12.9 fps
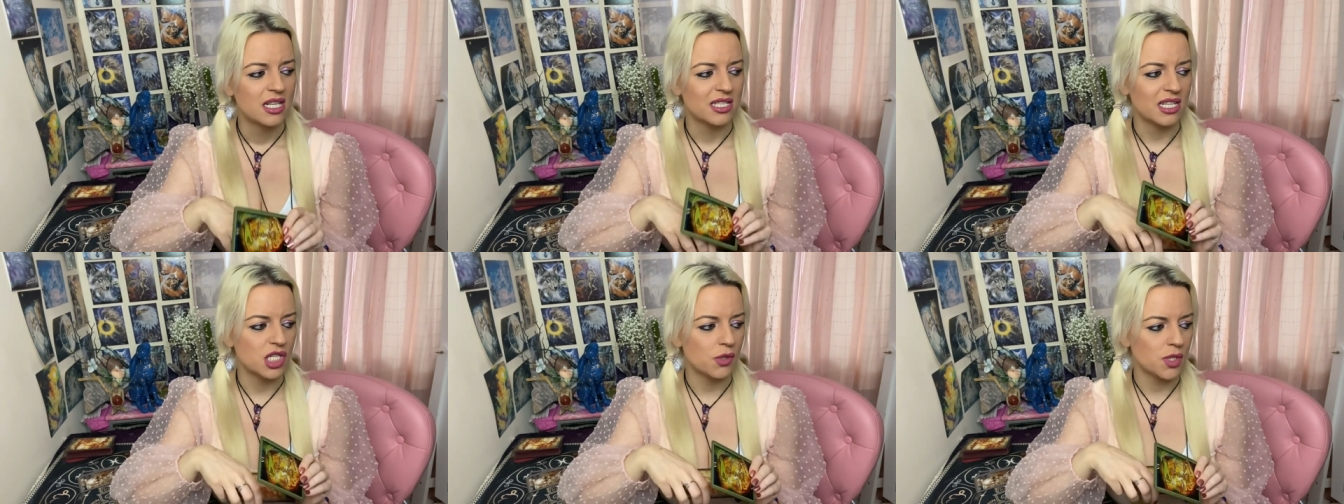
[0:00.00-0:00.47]

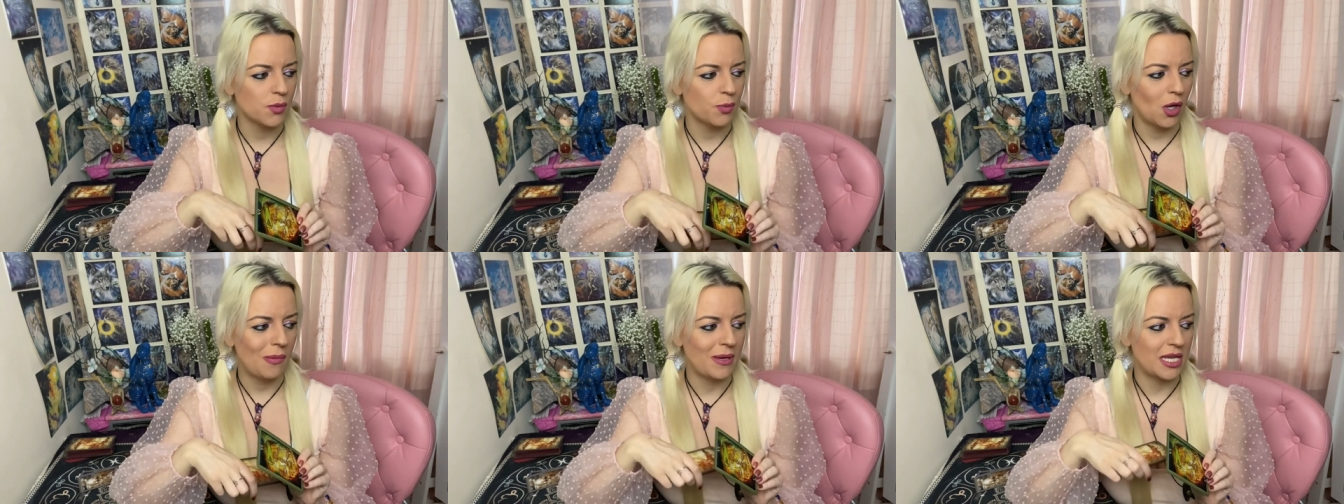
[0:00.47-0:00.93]
since she was a
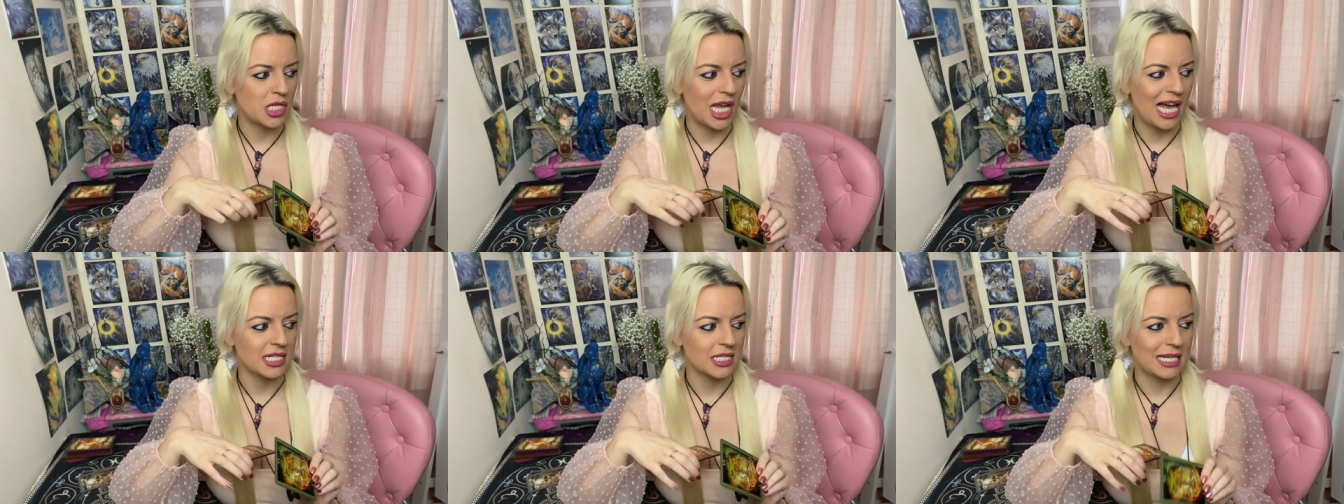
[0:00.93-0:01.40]
puppy, she
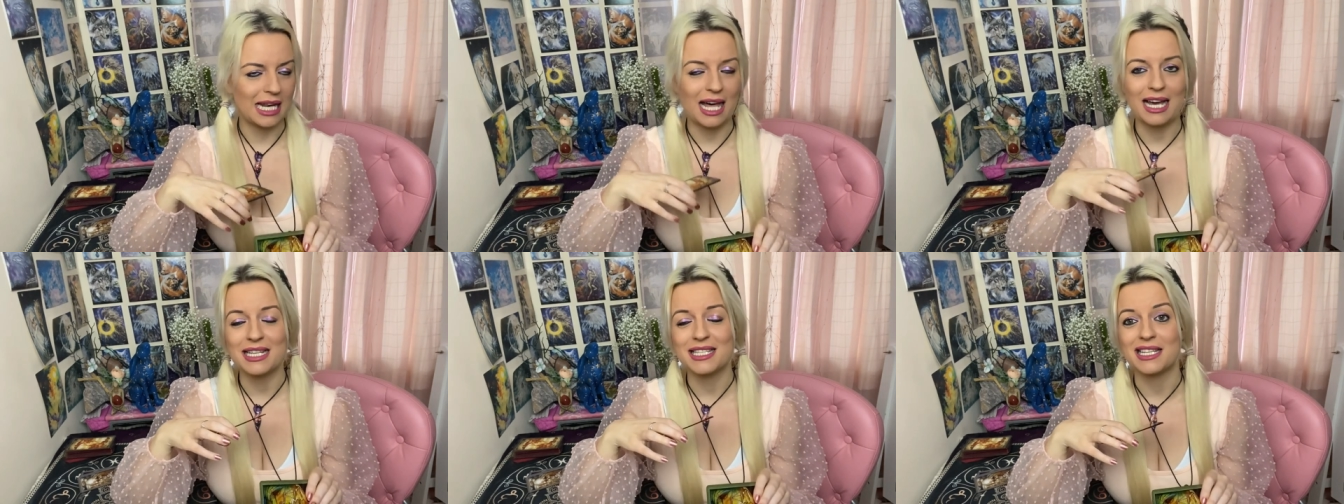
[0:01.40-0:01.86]
has
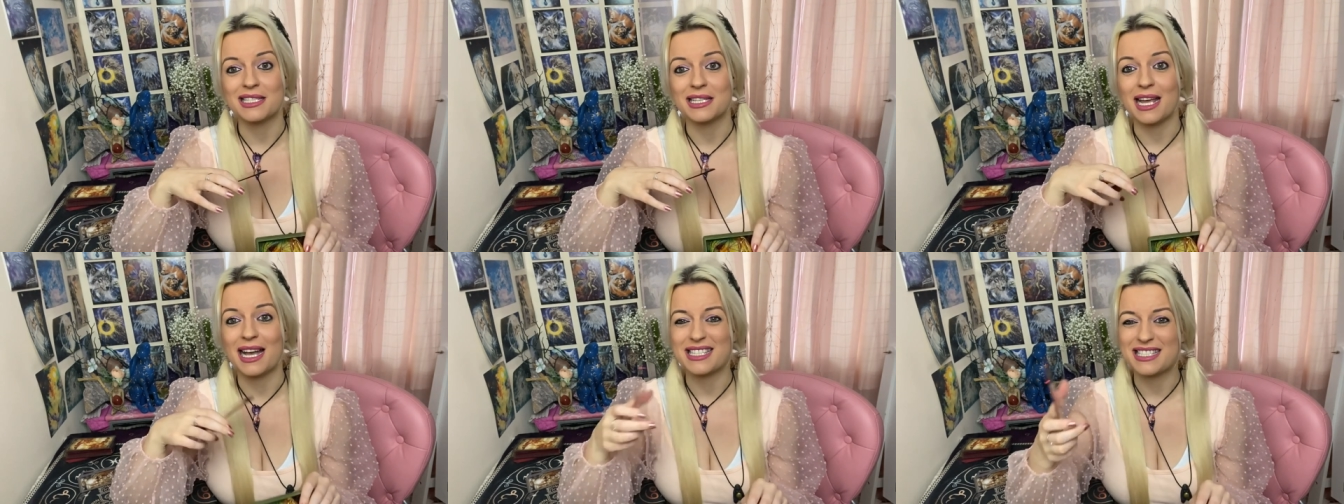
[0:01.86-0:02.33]
colitis,
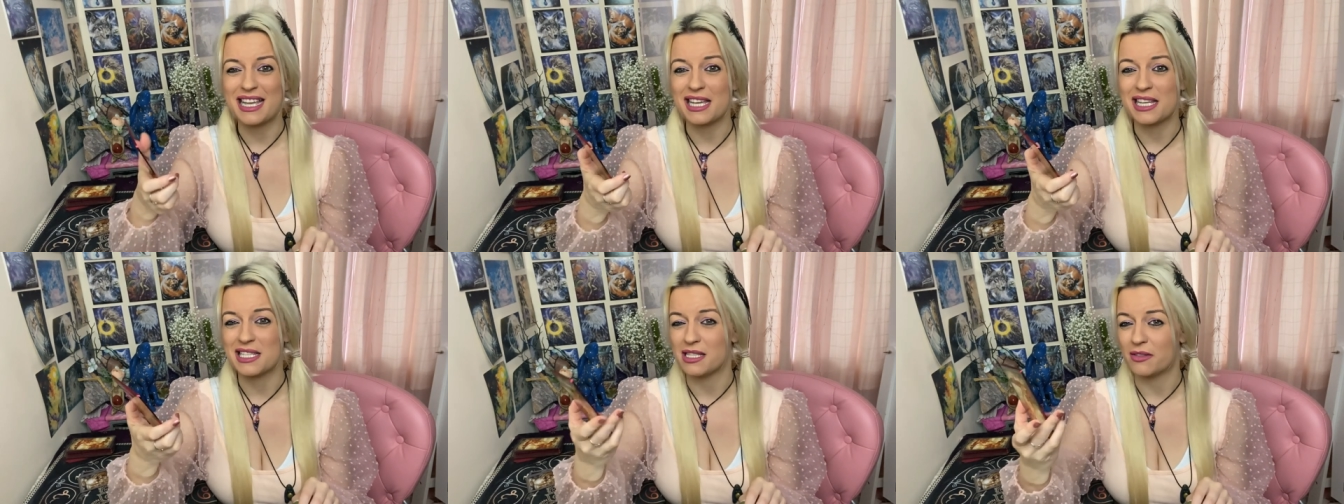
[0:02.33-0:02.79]
and I had to
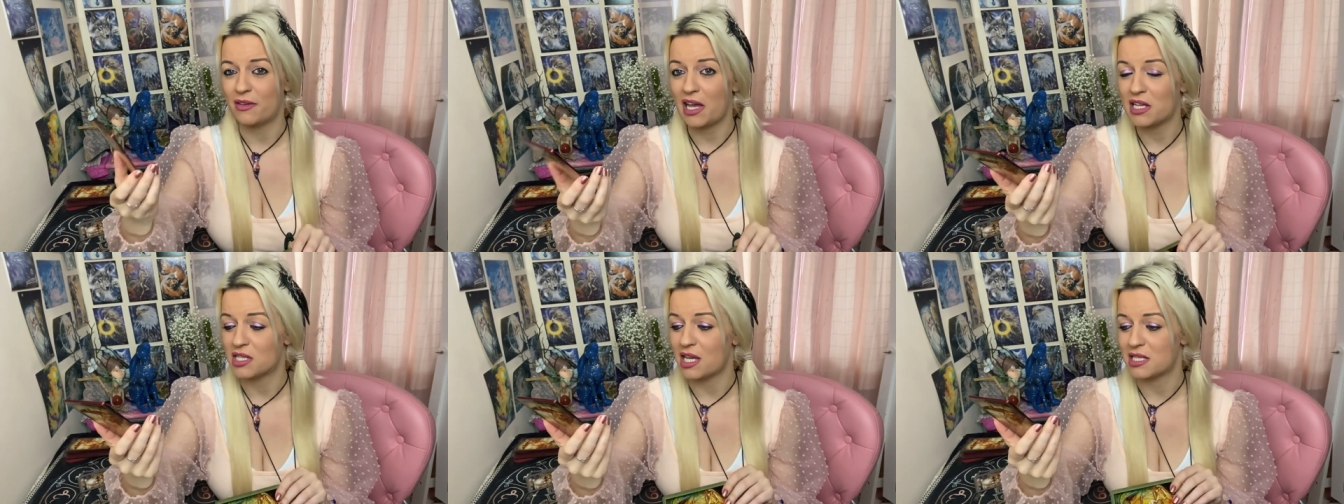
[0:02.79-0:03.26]
take her to the
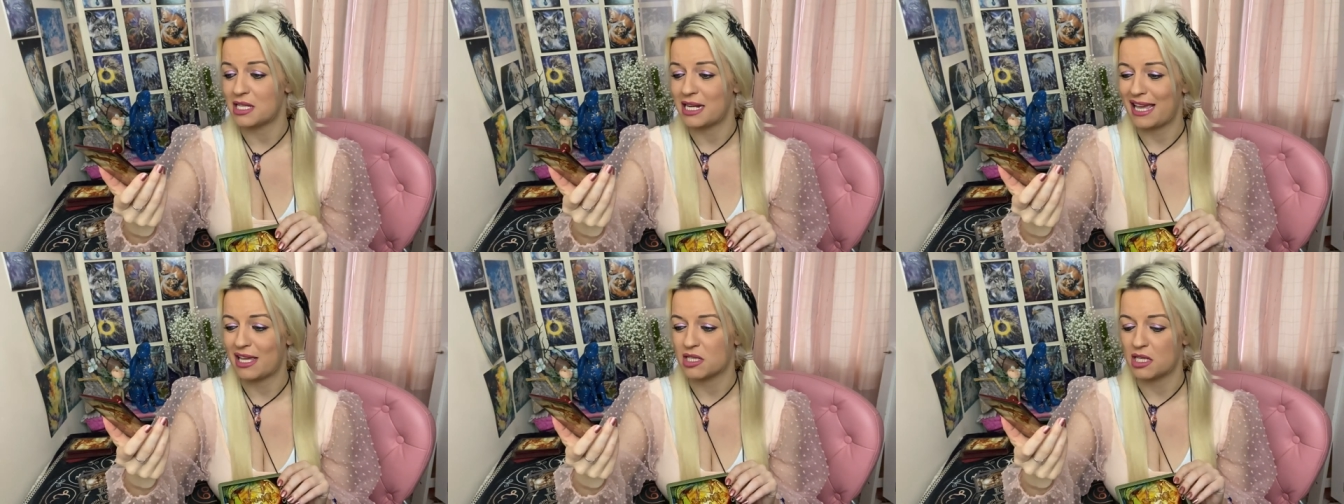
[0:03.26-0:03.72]
vets
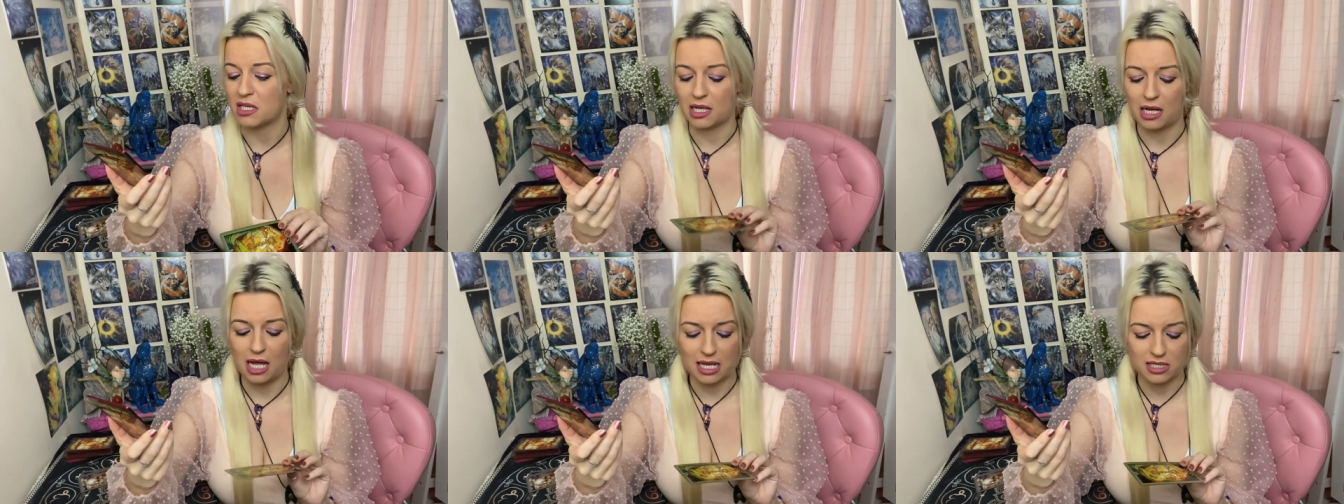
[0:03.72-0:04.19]
yesterday because her
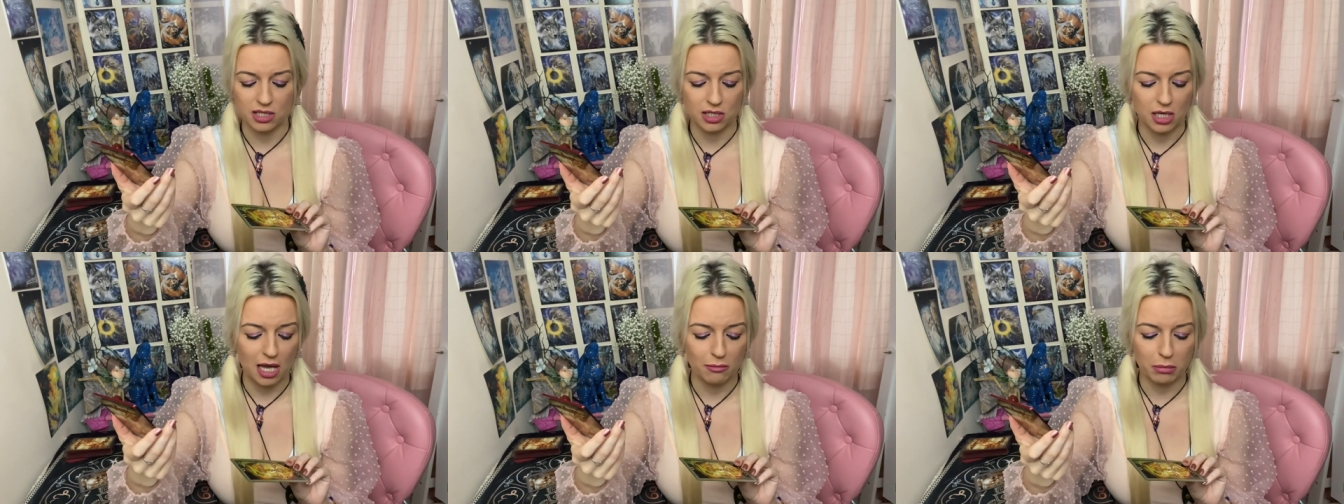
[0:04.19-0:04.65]

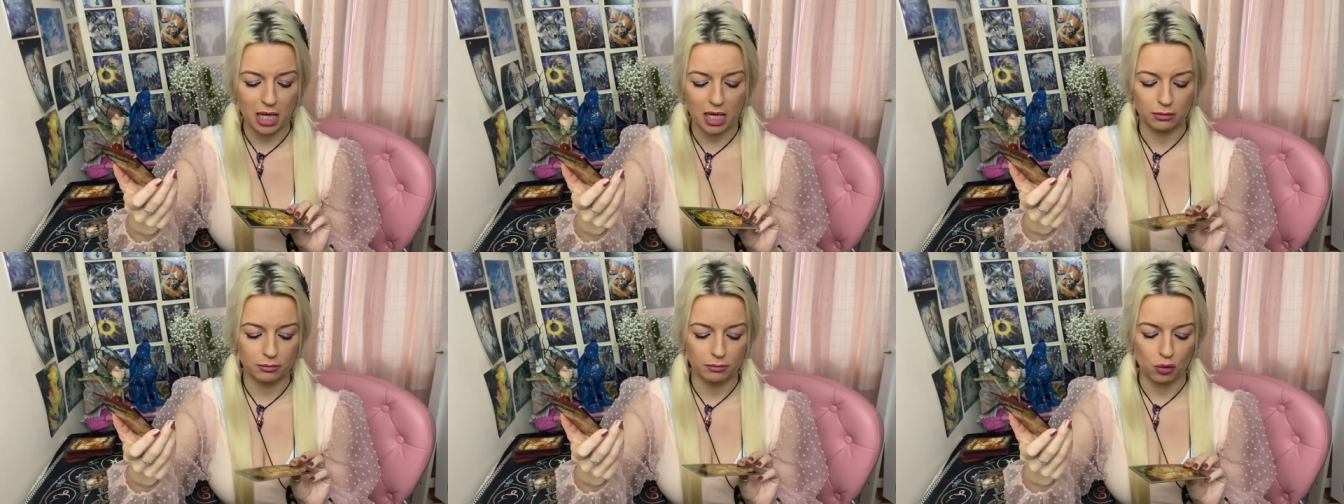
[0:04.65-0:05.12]
colitis came back.
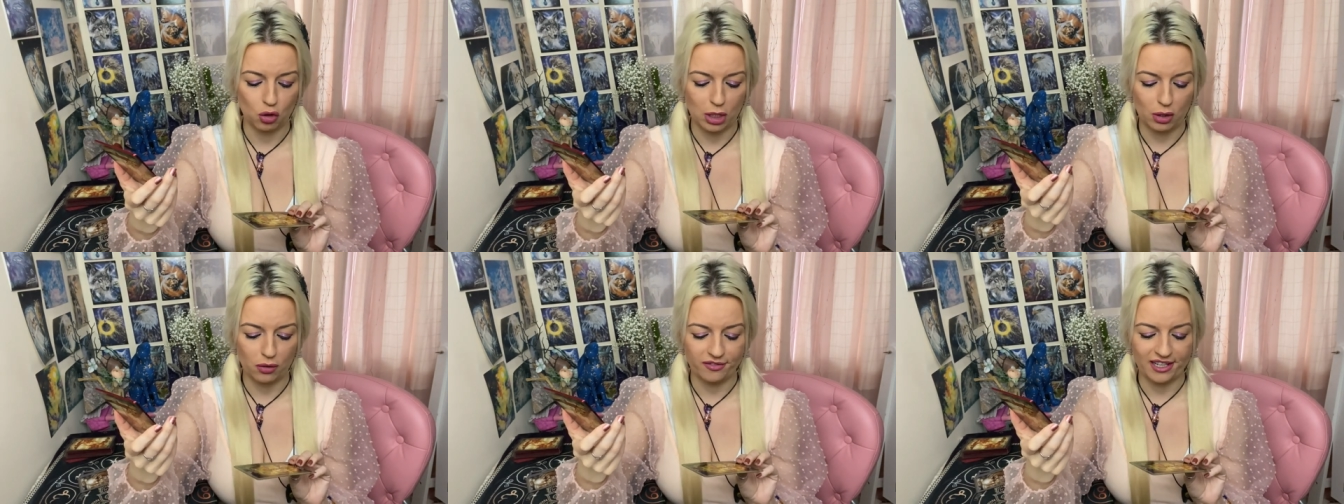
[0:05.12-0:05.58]
Poor
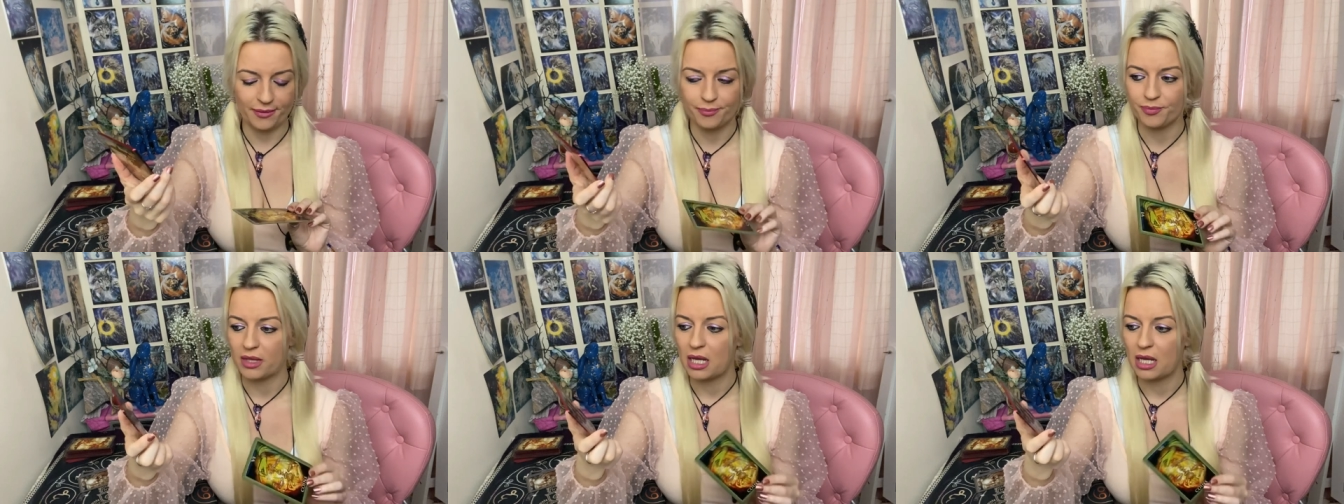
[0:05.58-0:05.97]
little thing.